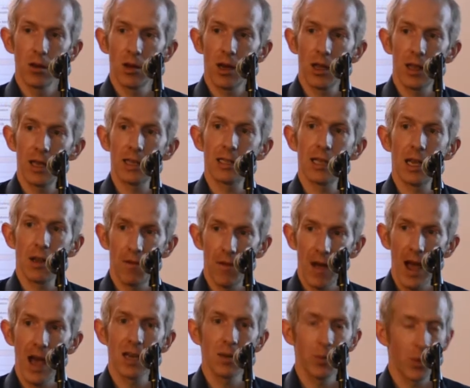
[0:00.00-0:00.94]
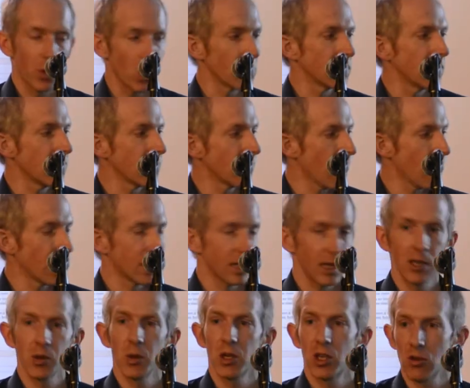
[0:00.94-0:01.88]
look at things like fat and protein
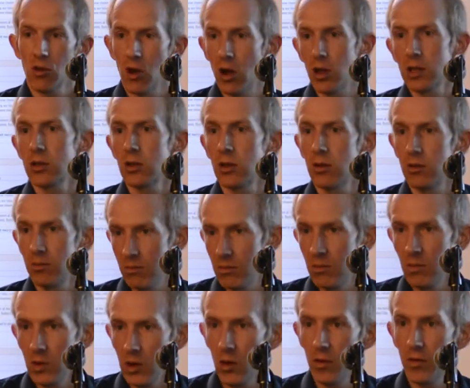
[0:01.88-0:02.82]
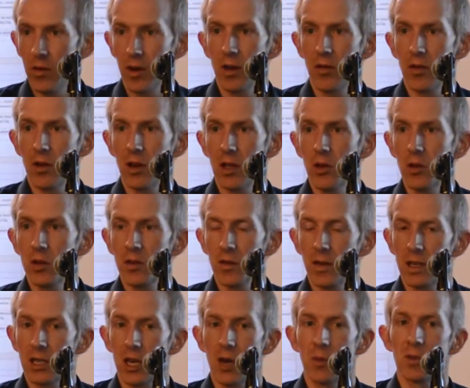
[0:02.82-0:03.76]
content, which are also very, very
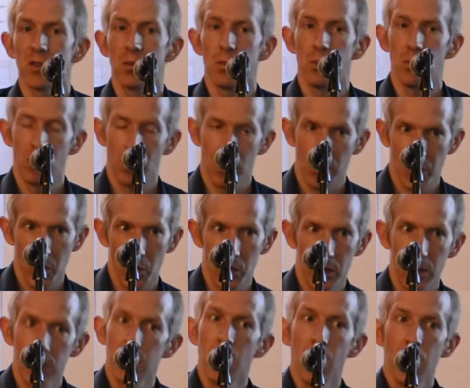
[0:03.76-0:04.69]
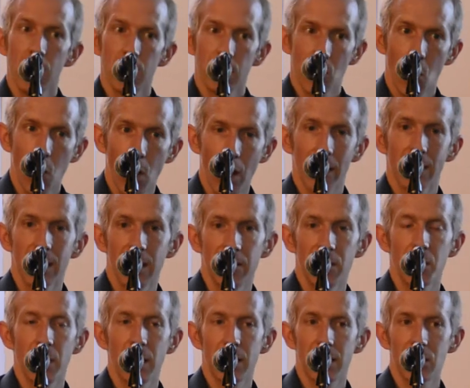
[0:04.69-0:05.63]
useful in terms of both the quality
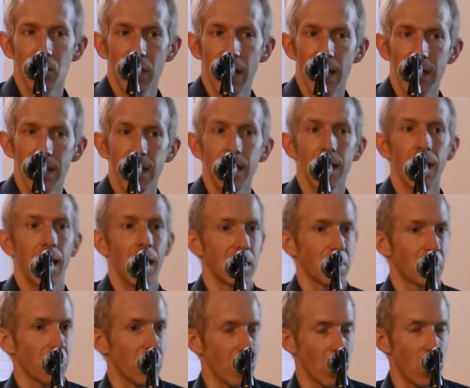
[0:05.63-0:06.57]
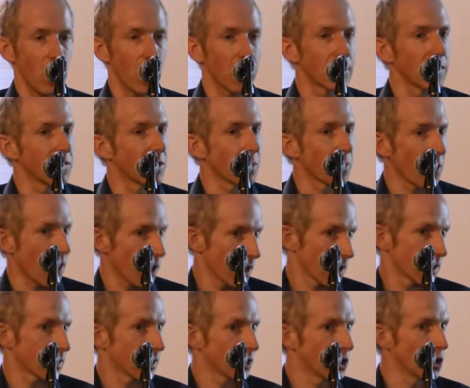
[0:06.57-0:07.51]
of the milk you're getting and the quality of the
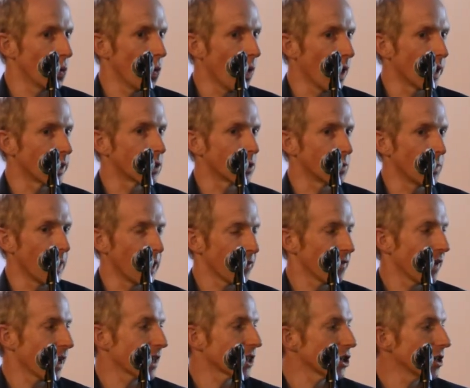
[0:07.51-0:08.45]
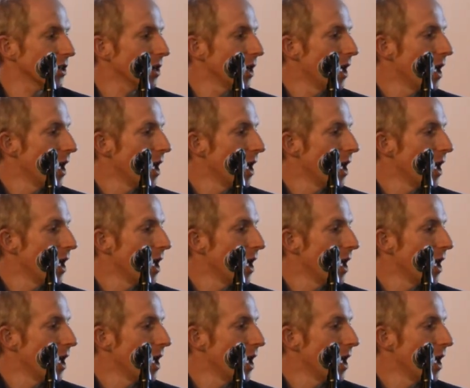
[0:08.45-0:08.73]
products that you want to manufacture.